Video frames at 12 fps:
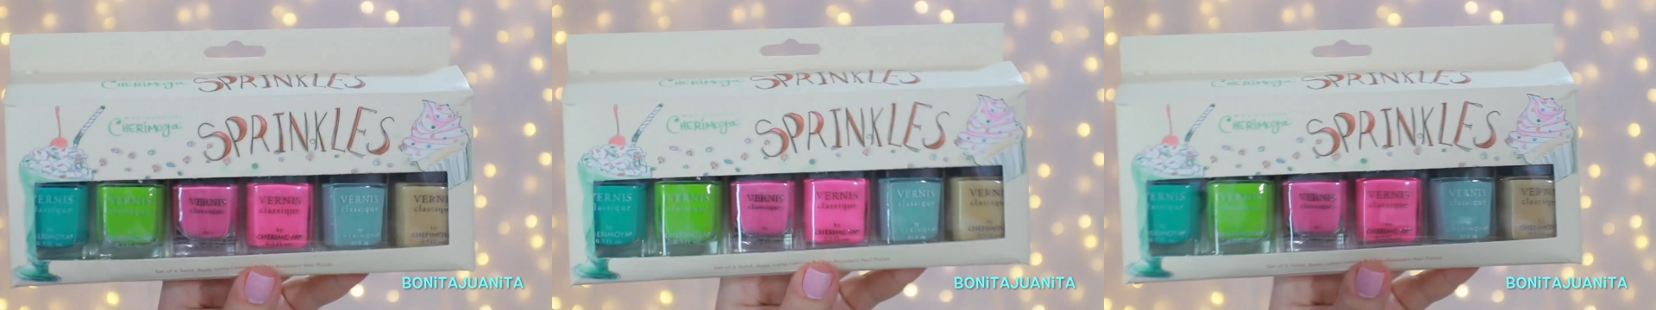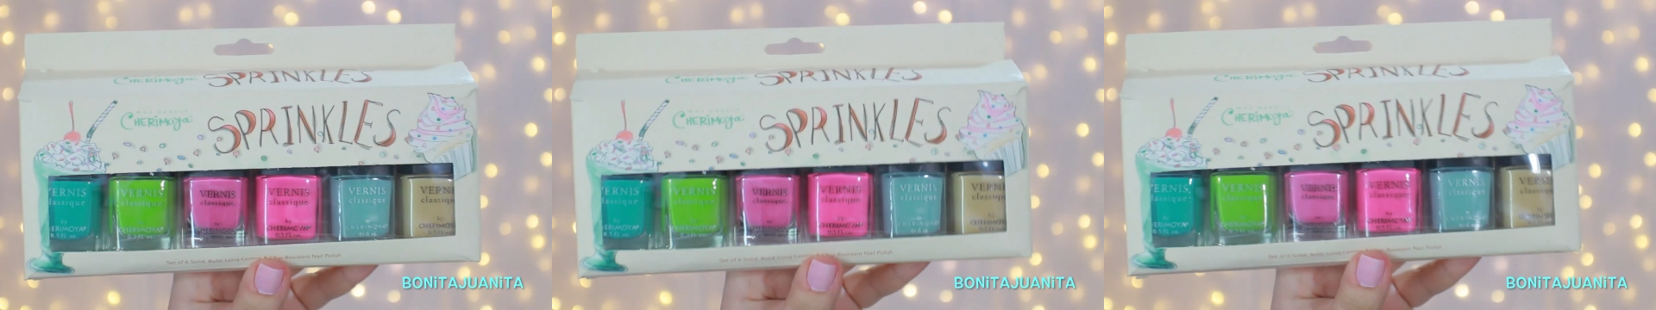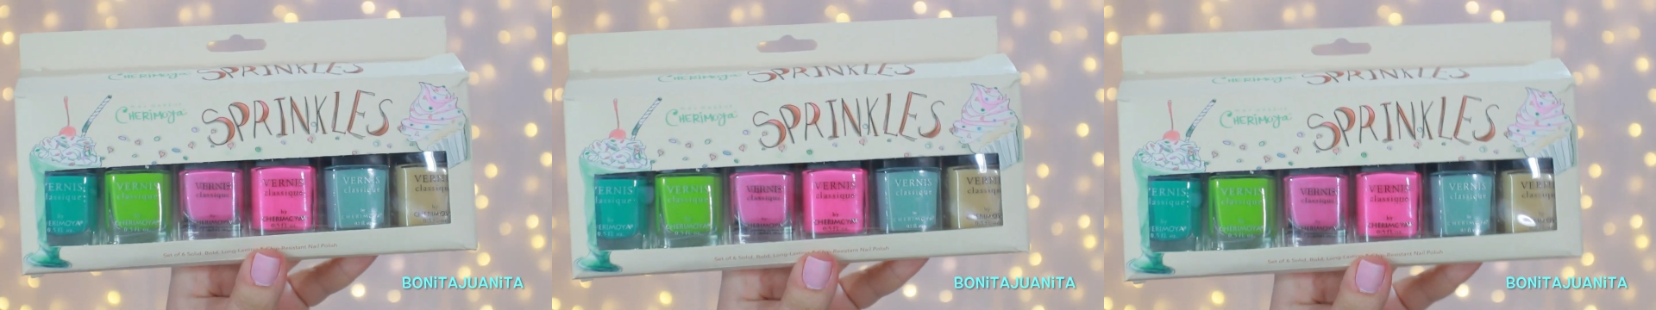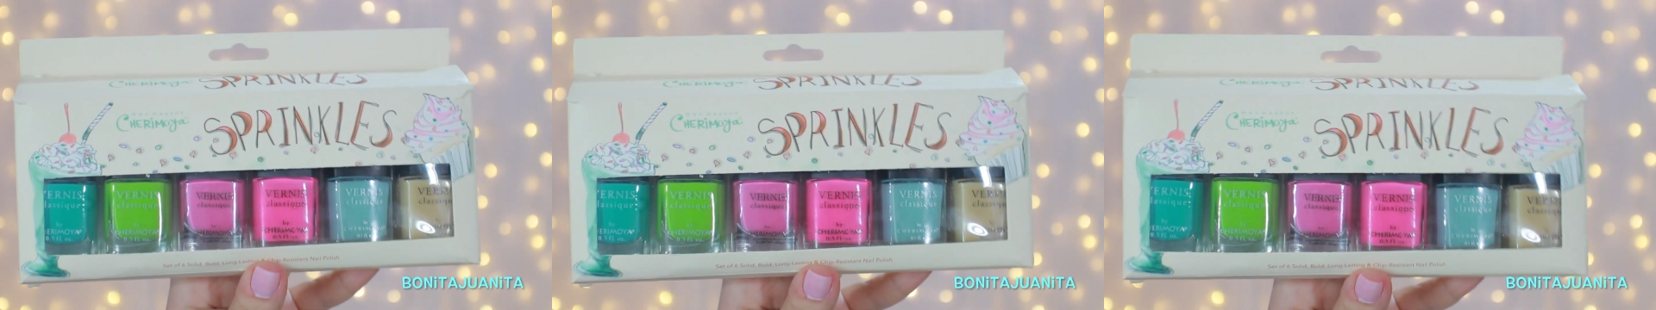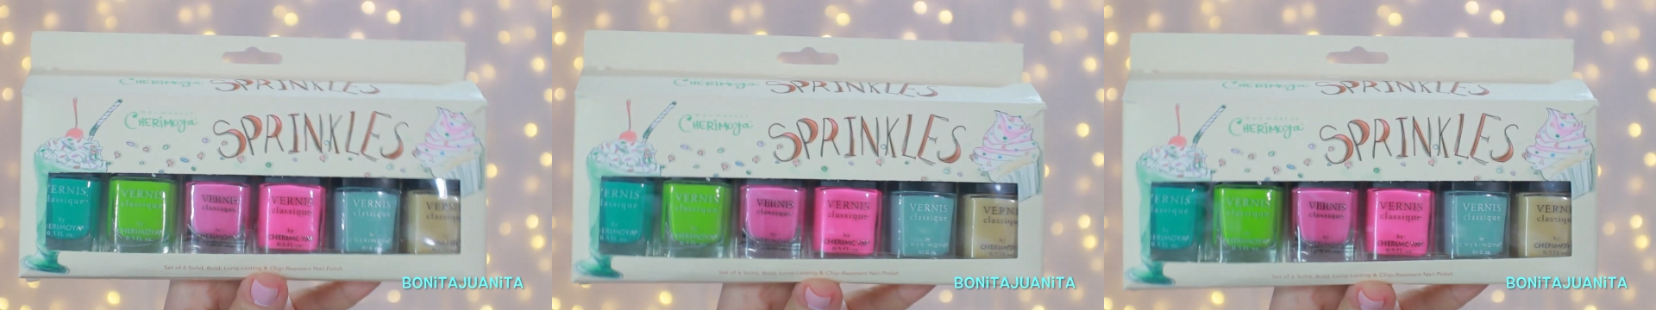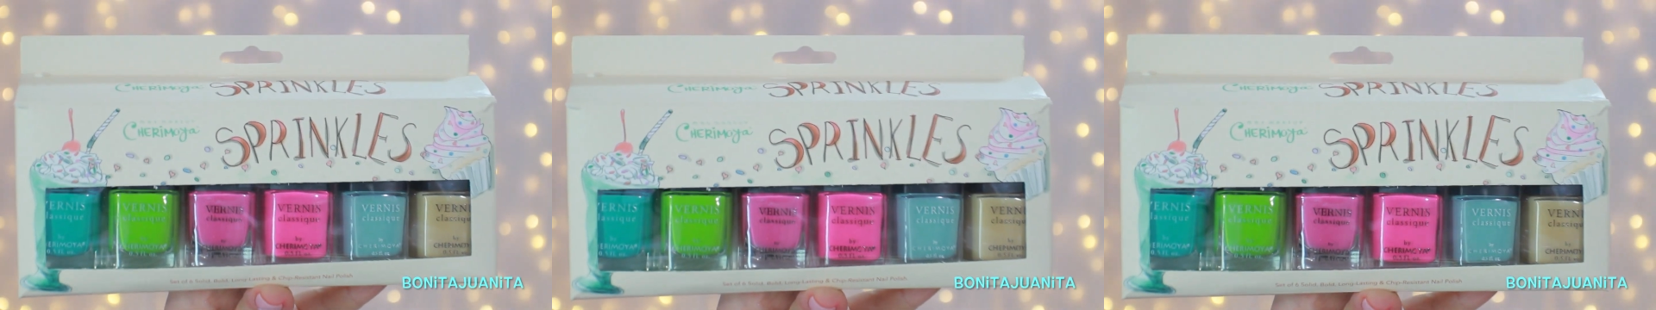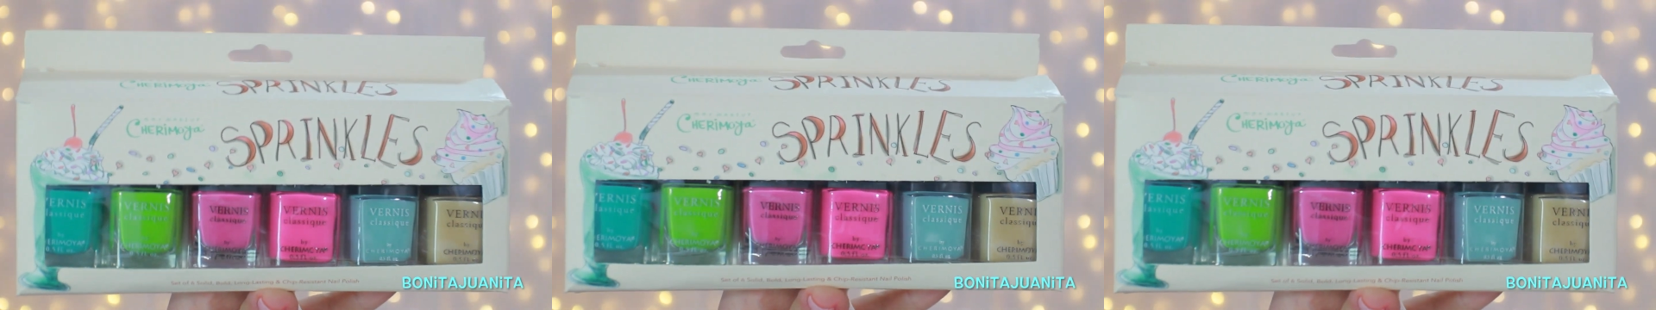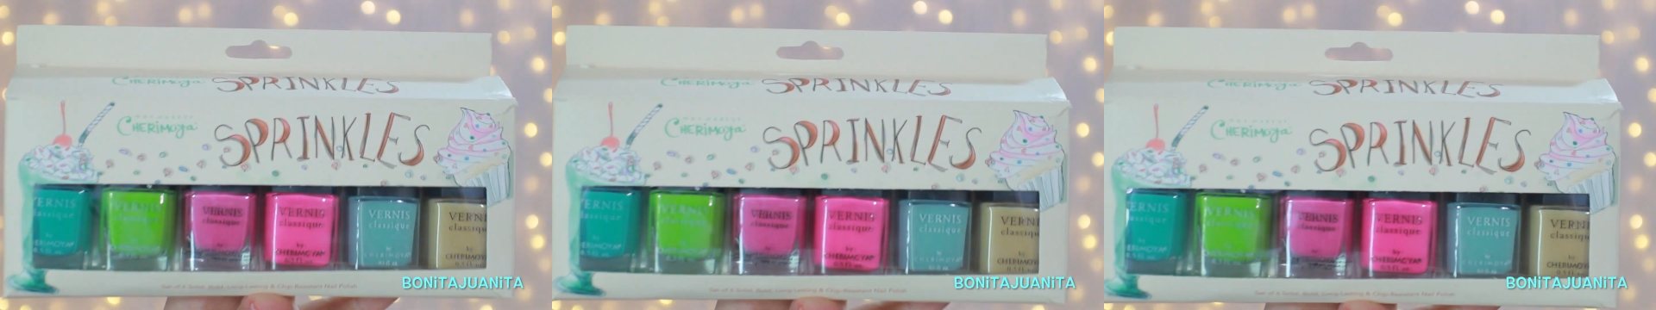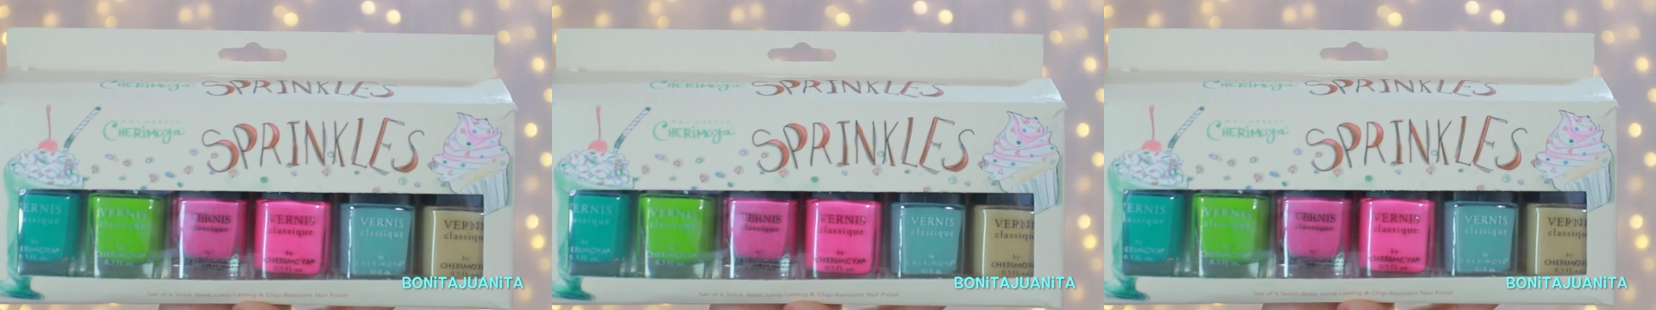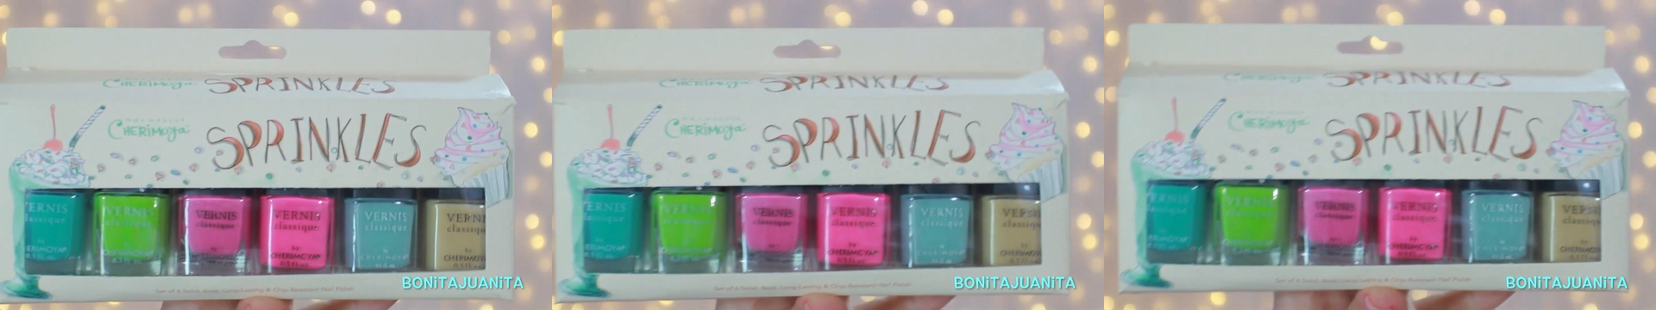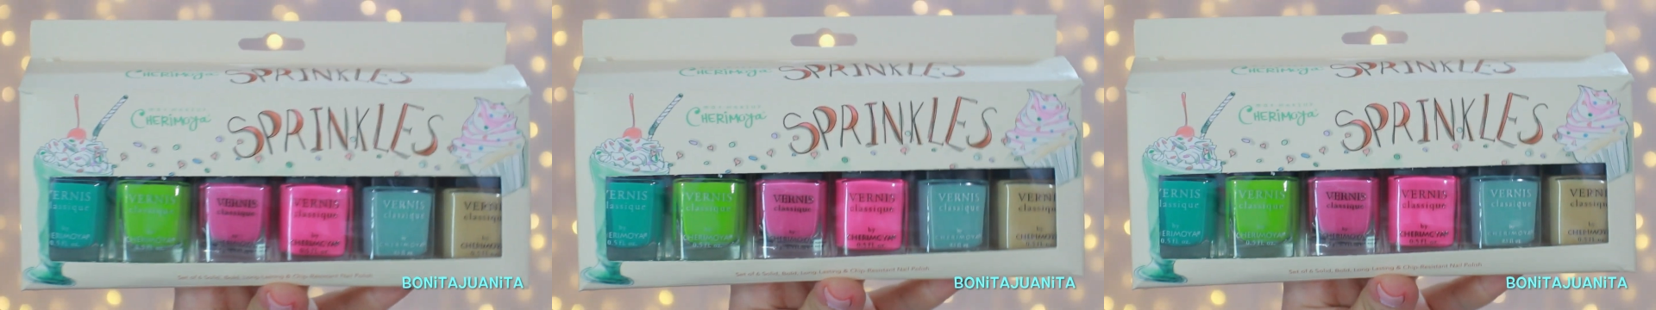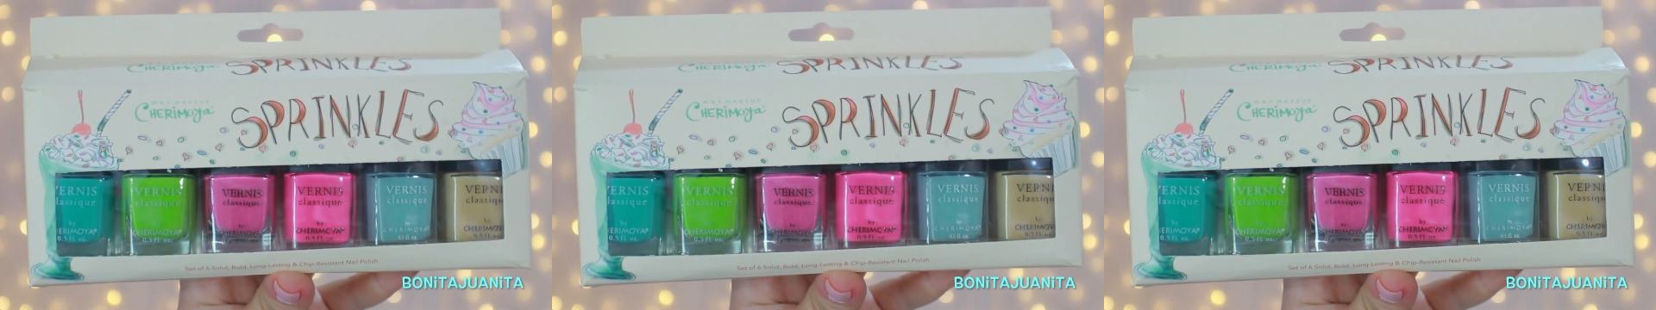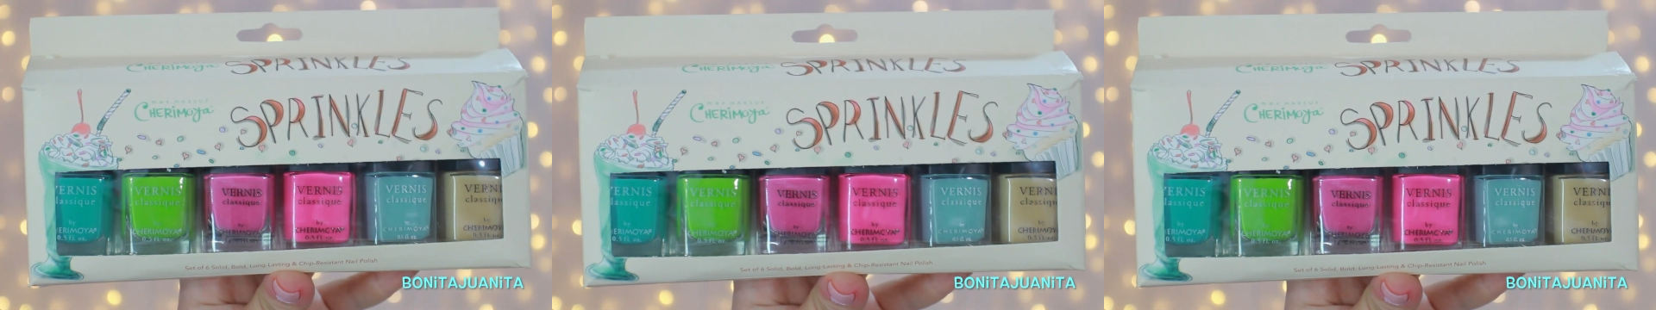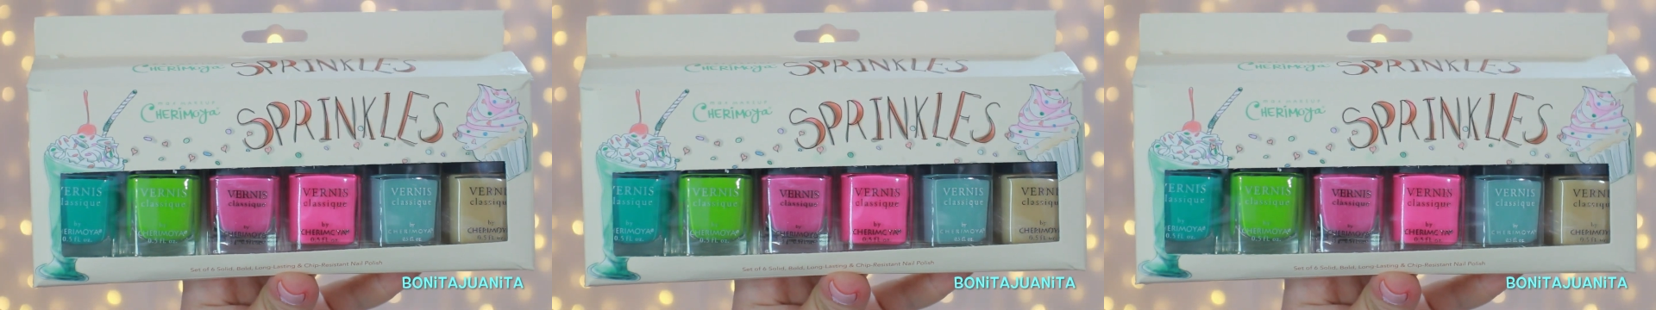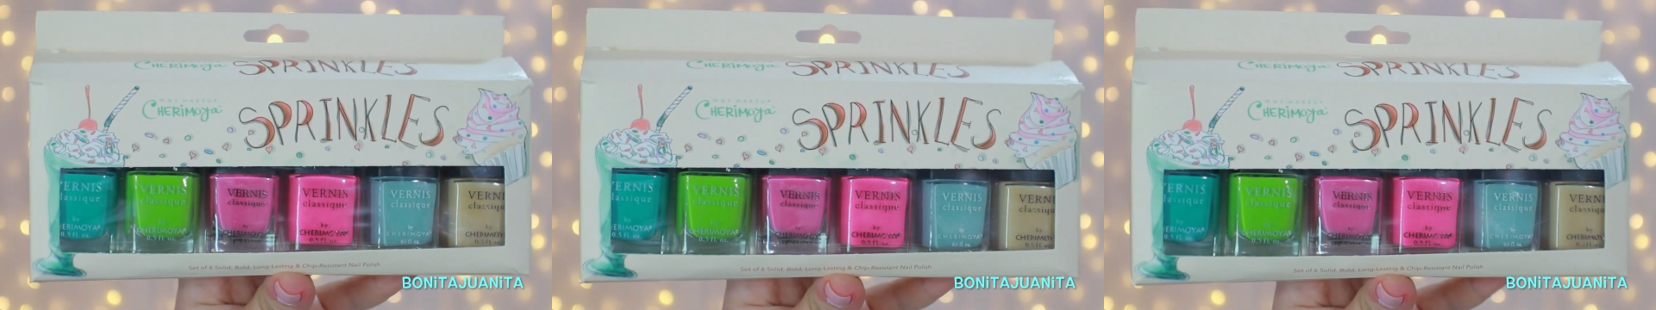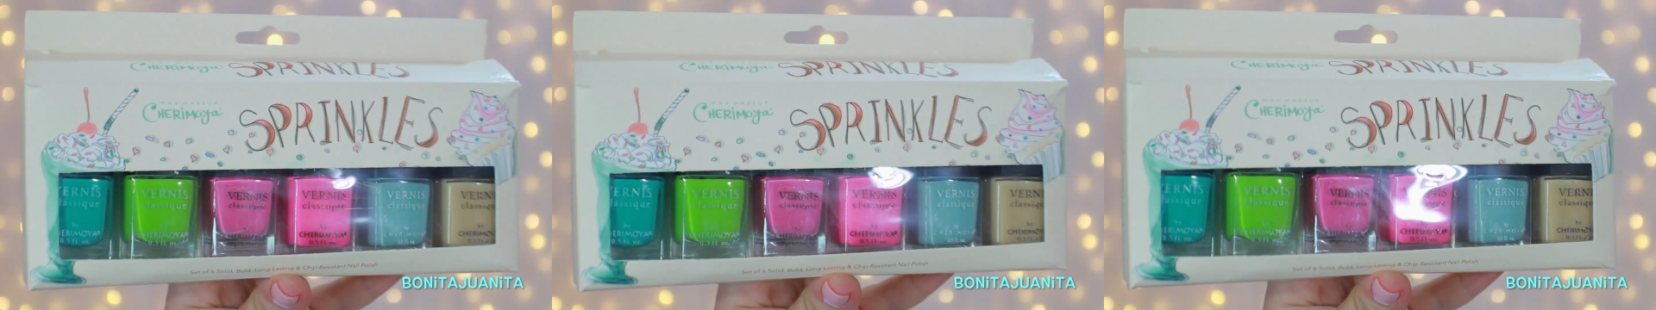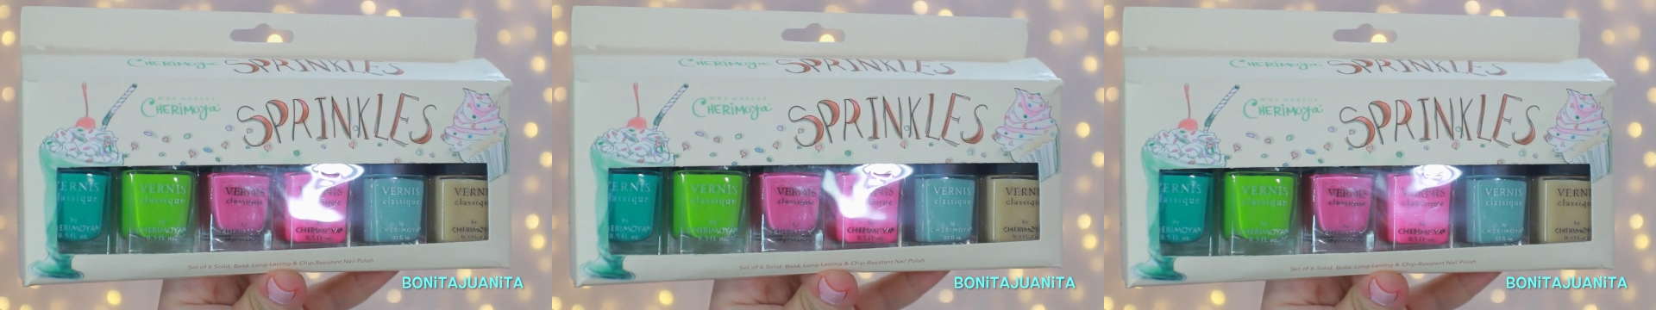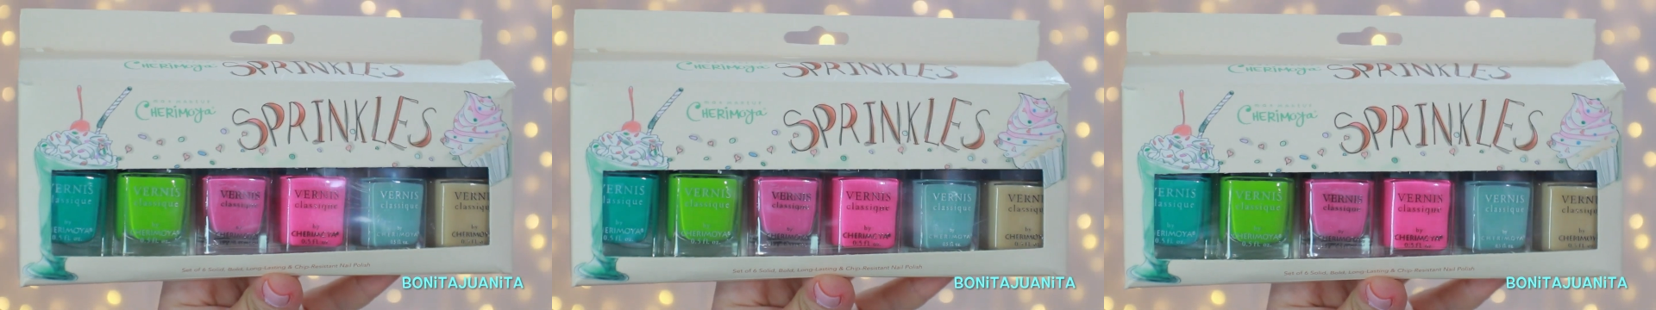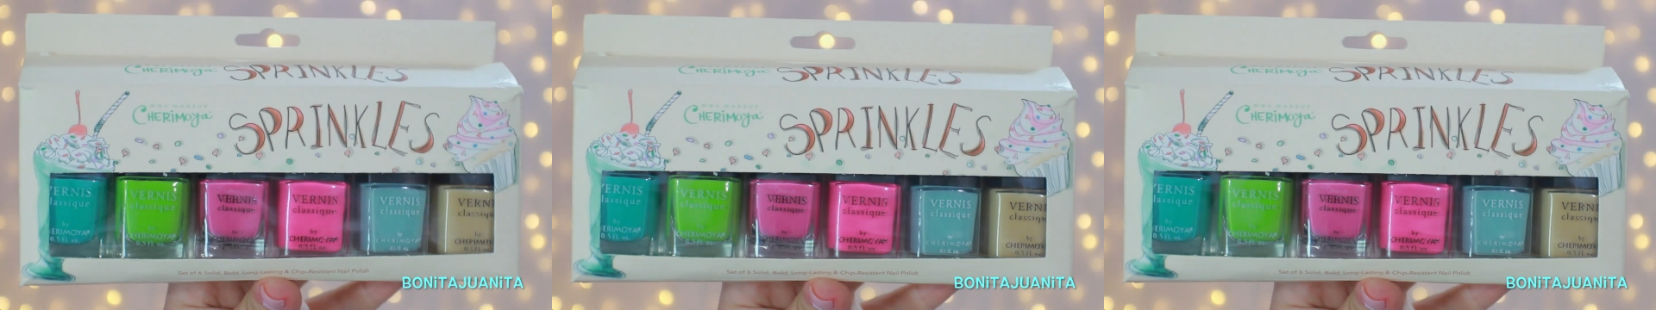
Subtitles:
[unreadable: no face in view]